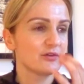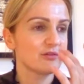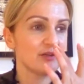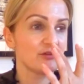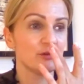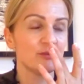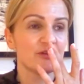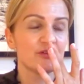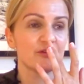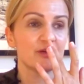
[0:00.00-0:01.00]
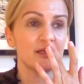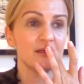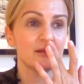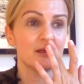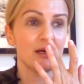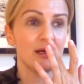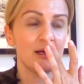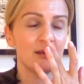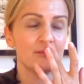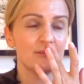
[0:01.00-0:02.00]
Great Ormond Street
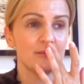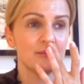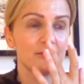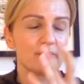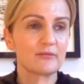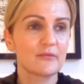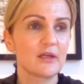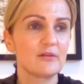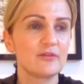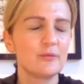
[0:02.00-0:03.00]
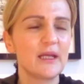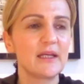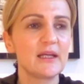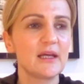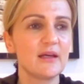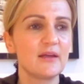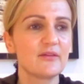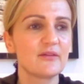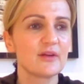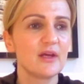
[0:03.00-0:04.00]
um, for many
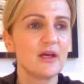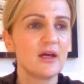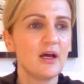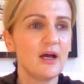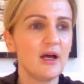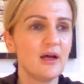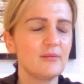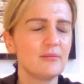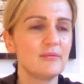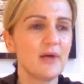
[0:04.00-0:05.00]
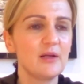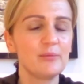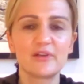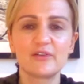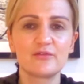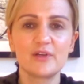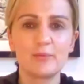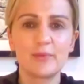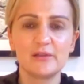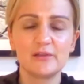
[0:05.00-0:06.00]
years, um, helping to
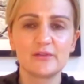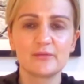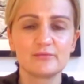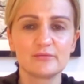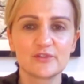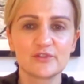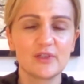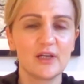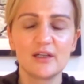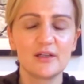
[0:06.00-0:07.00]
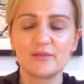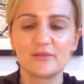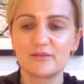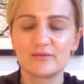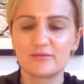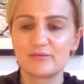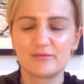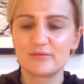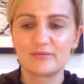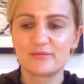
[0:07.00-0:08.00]
rebuild ch uh,
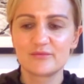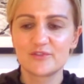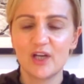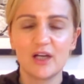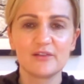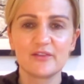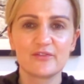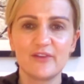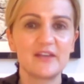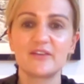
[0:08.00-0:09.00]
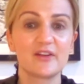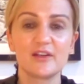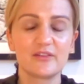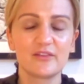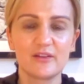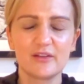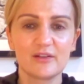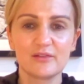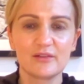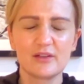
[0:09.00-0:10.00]
child's faces, you
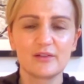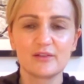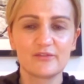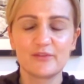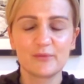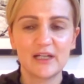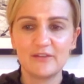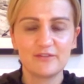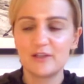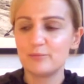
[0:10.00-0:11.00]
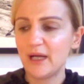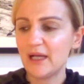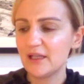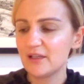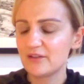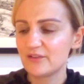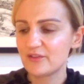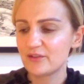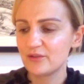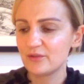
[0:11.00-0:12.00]
know, from cleft lip palates
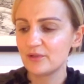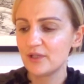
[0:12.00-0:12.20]
to